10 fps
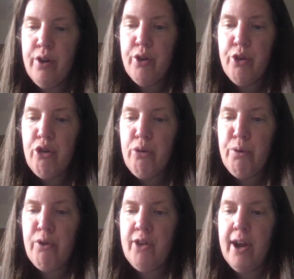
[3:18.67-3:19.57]
You
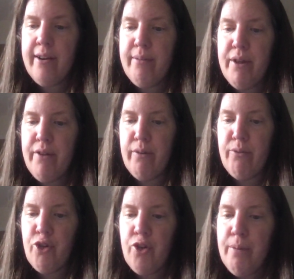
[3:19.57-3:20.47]
protect me from
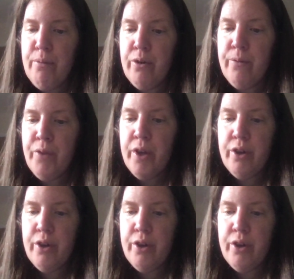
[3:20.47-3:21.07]
trouble.